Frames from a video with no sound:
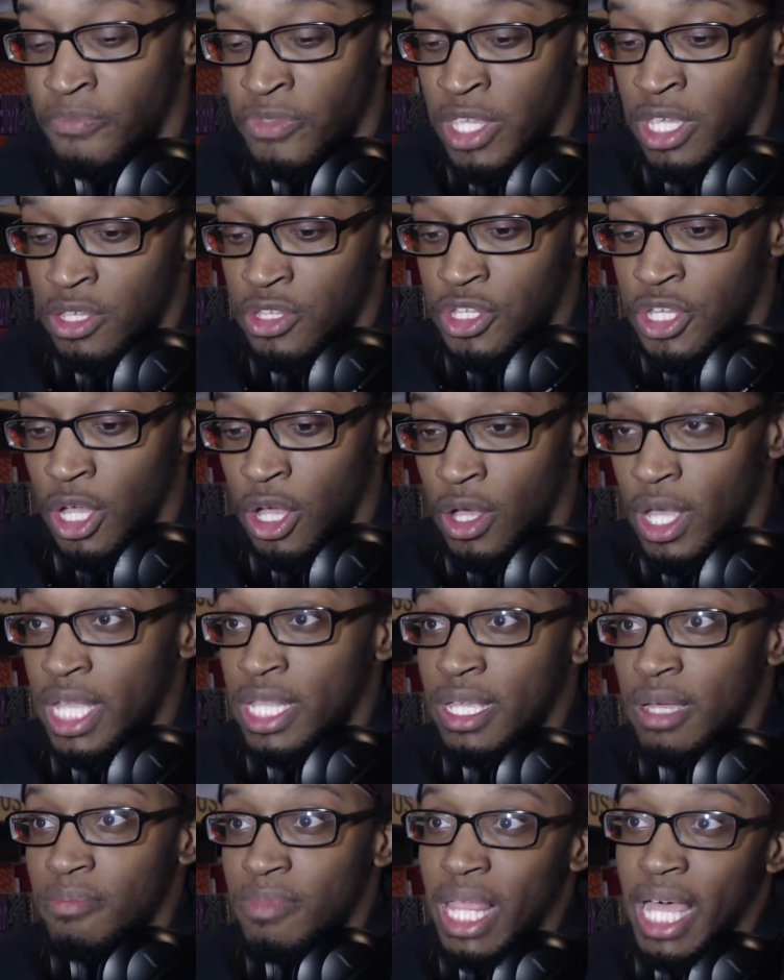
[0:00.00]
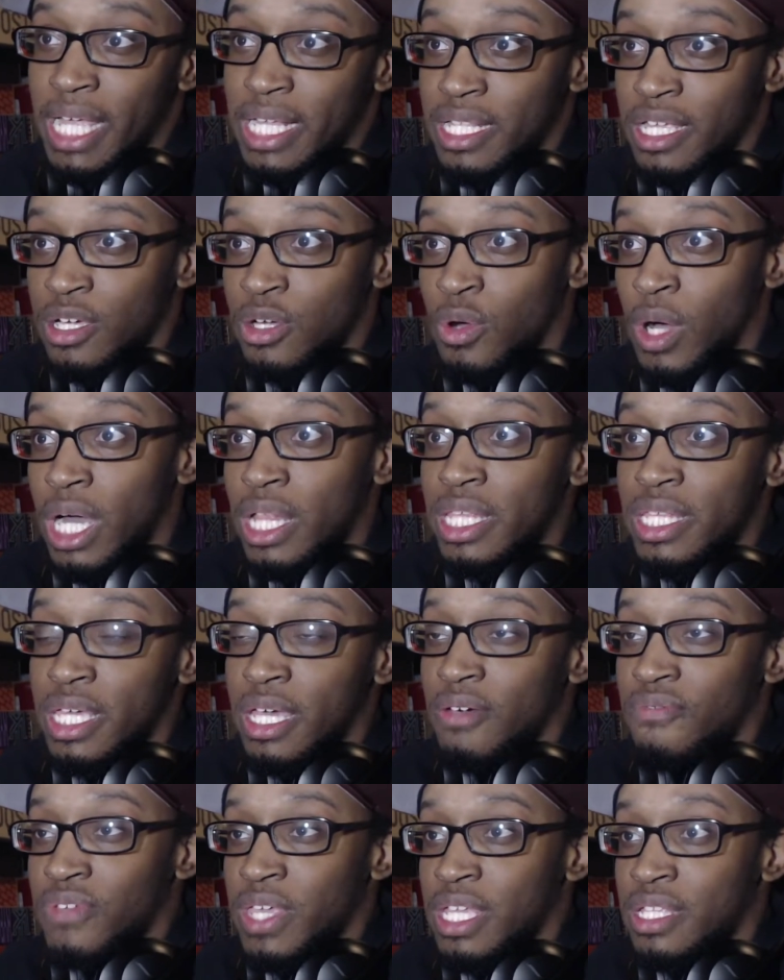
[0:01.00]
So, and I'm like, the quality
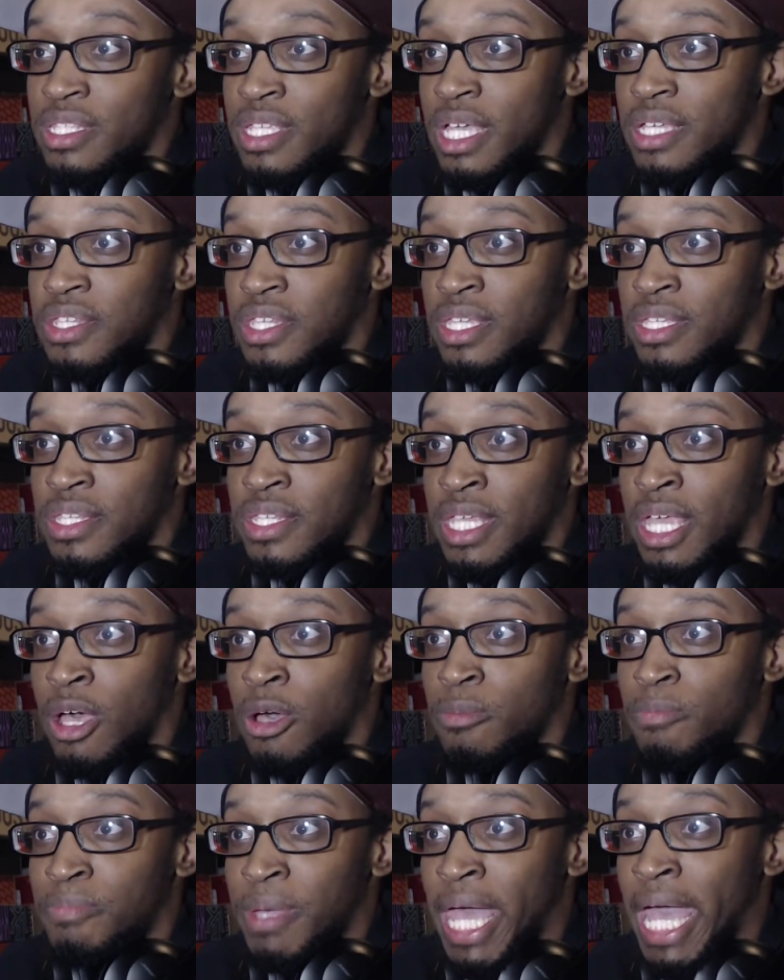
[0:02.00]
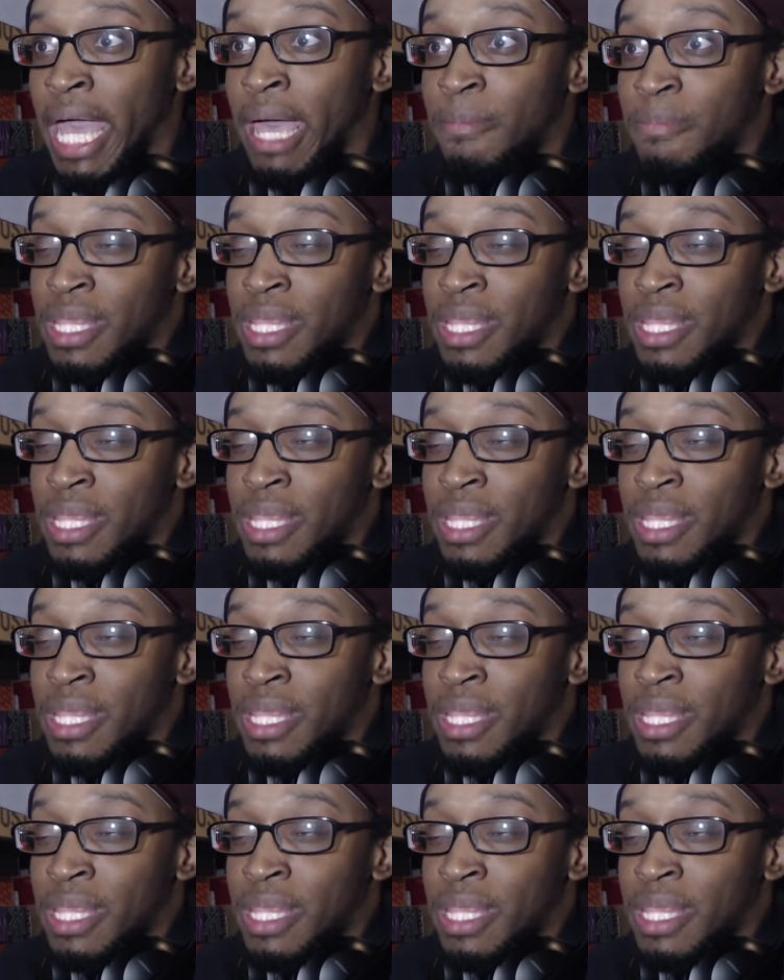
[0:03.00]
of it doesn't sound bad,